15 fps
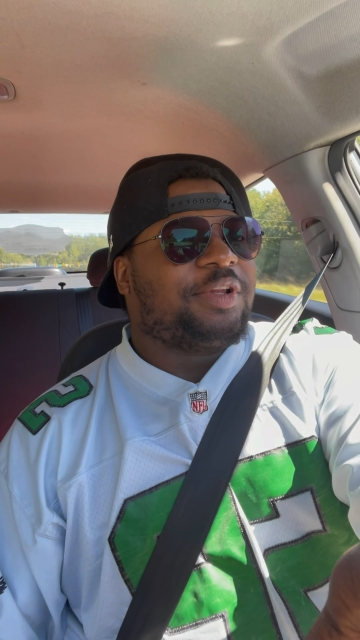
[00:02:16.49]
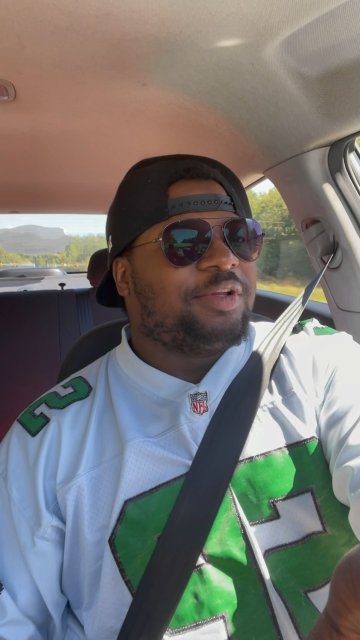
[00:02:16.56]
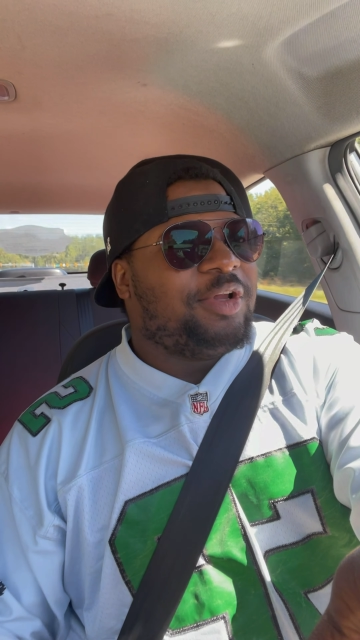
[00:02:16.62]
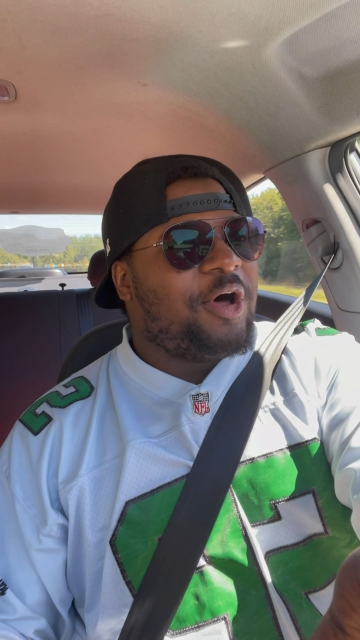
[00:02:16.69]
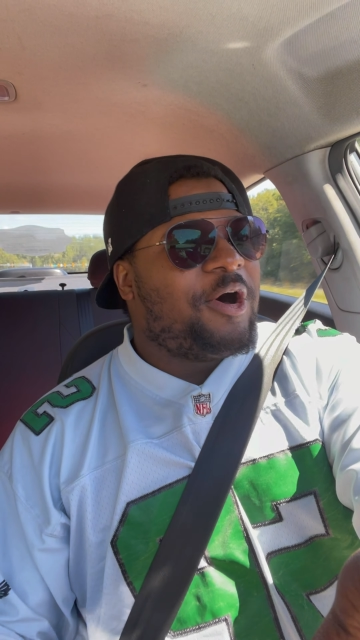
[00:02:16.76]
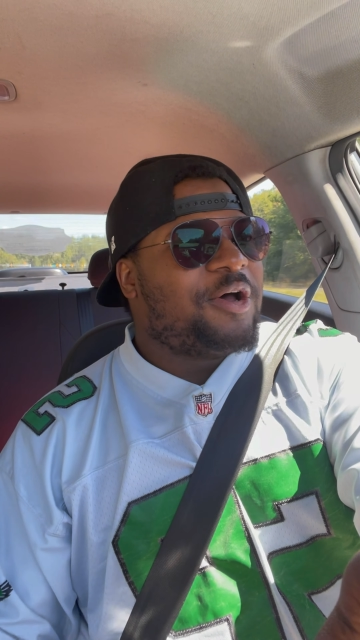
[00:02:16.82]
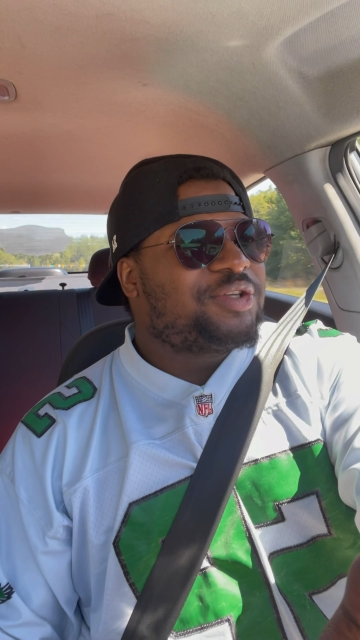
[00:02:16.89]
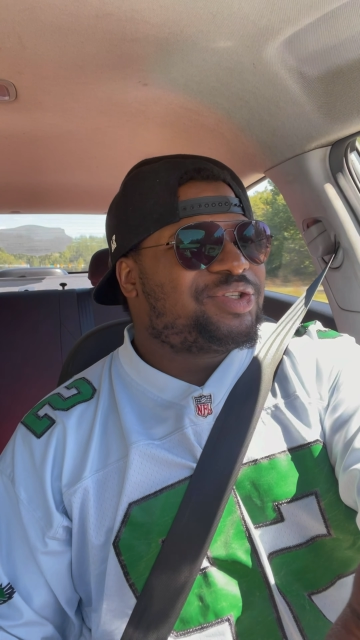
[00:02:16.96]

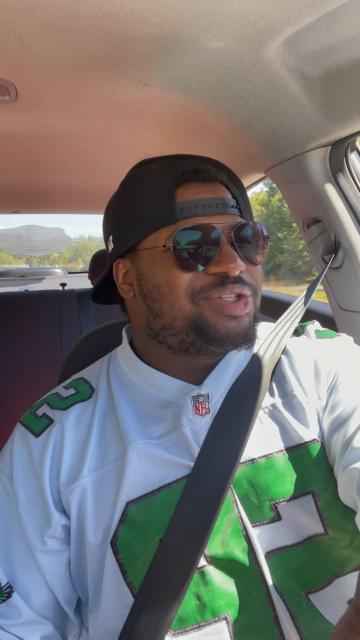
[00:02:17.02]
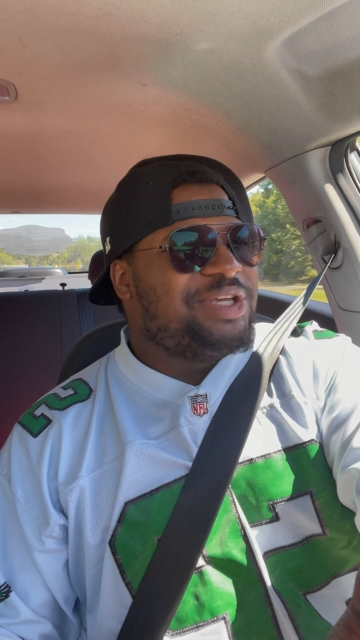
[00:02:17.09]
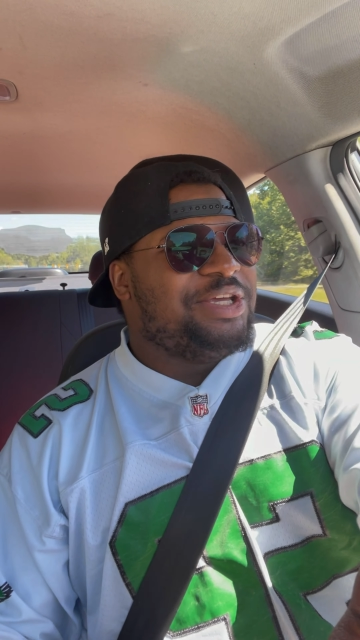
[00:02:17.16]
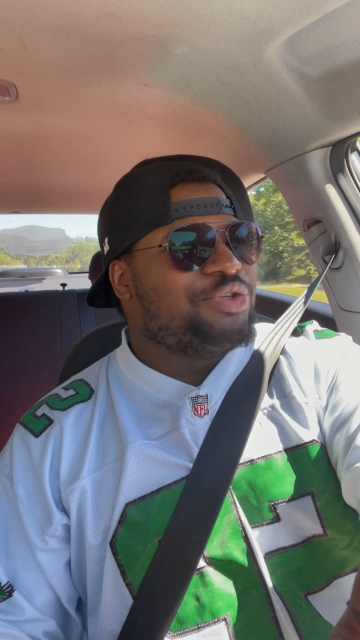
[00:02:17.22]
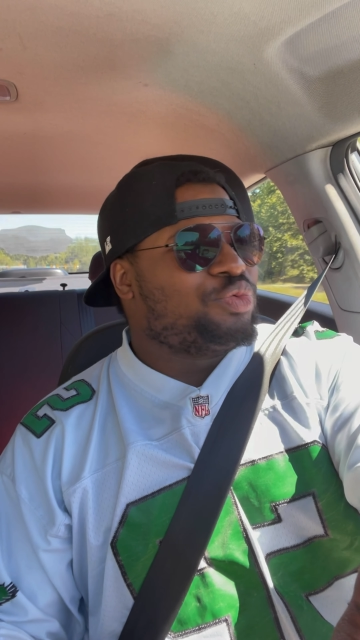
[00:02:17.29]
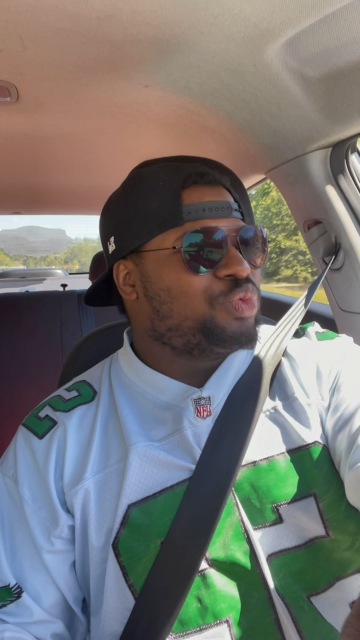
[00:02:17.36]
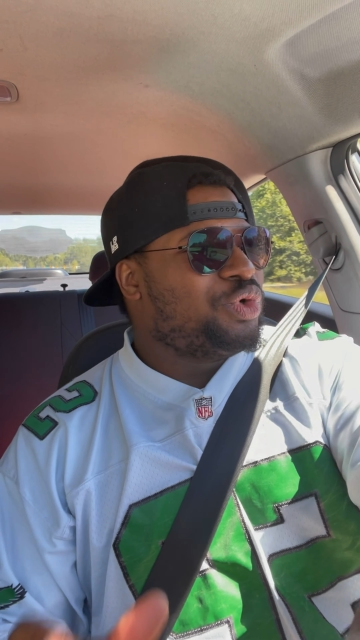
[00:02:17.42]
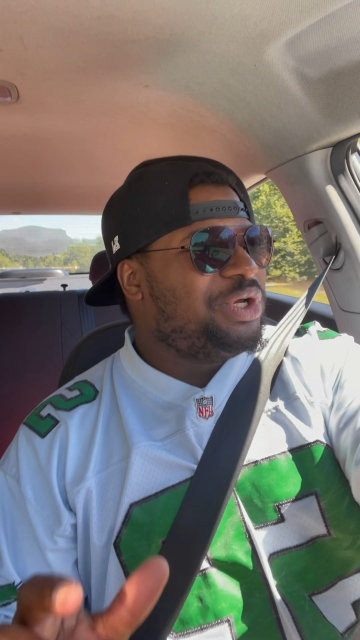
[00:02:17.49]
loss
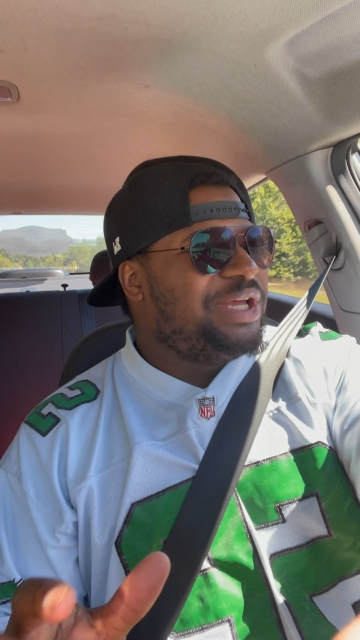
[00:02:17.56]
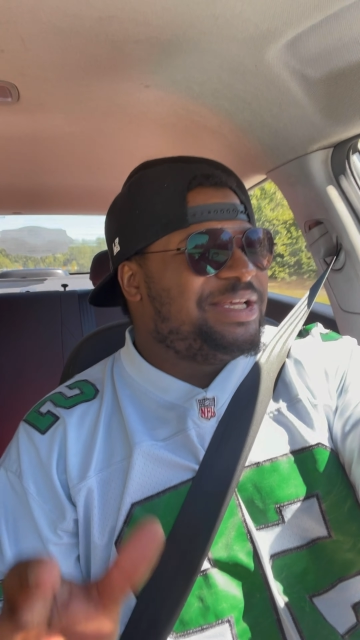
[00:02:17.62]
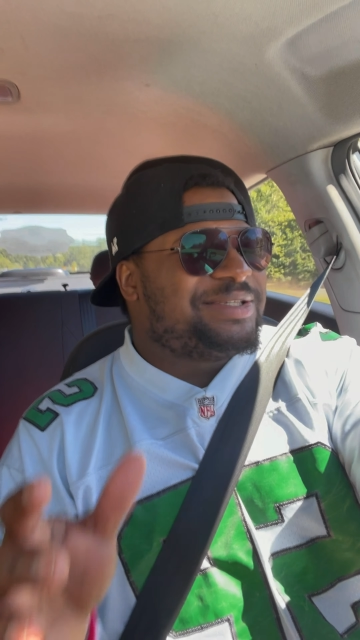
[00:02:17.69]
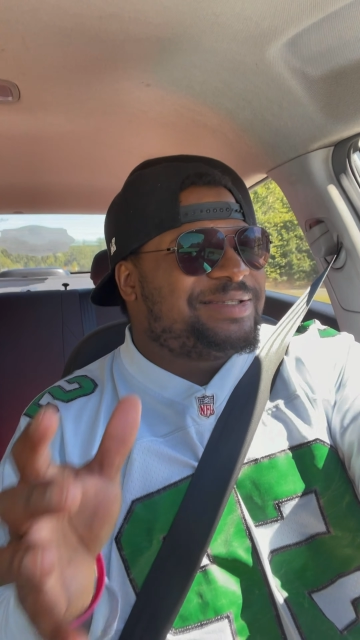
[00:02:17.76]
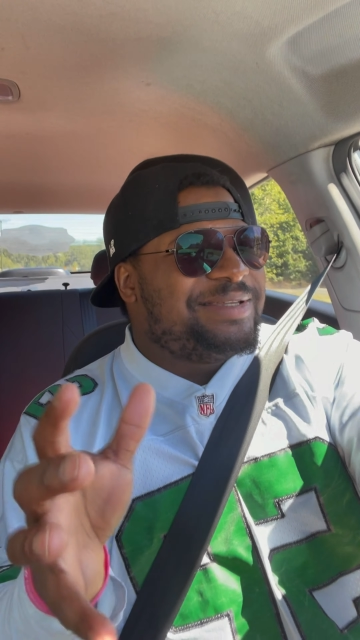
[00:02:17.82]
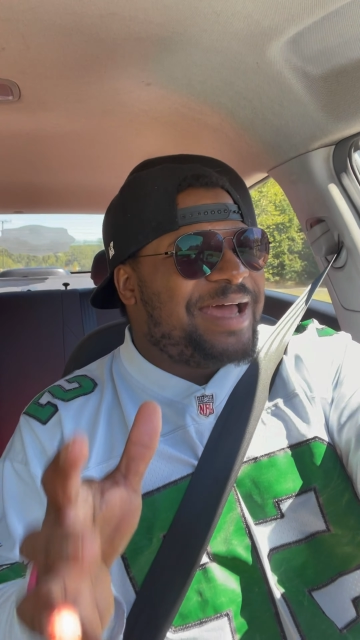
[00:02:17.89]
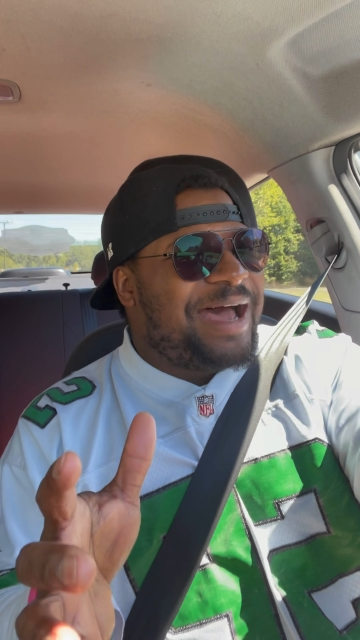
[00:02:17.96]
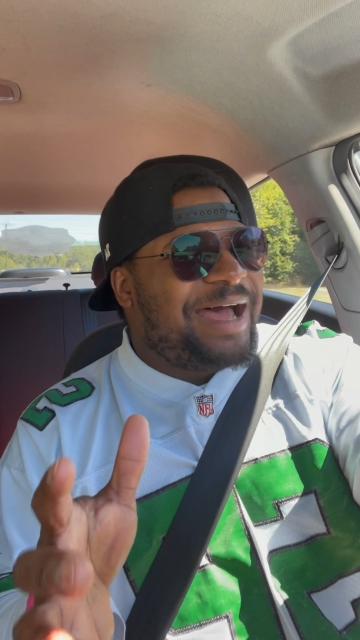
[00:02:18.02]
is is
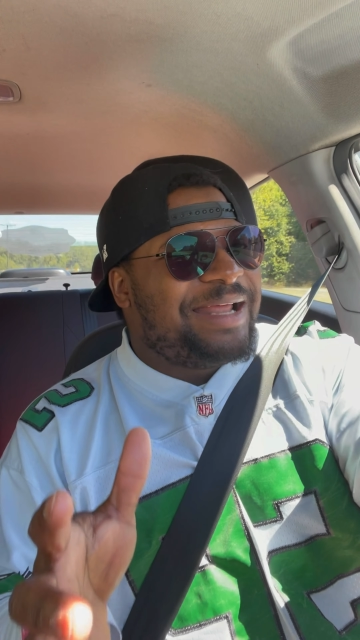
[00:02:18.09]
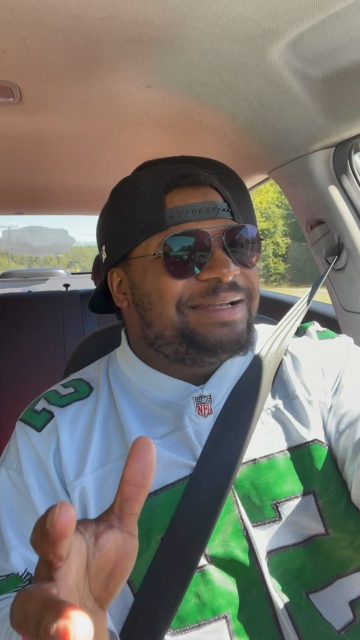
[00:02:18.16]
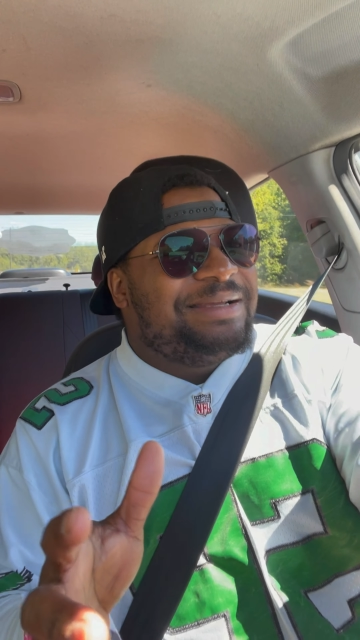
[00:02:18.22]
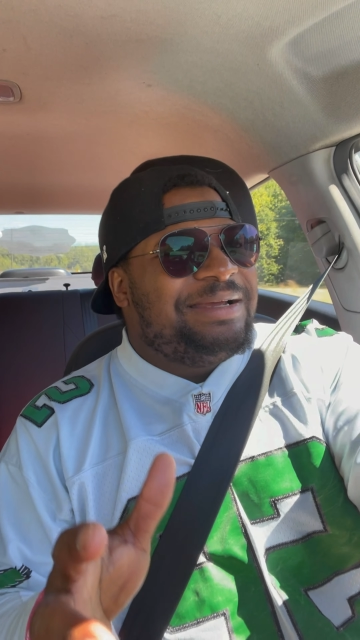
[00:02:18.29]
not.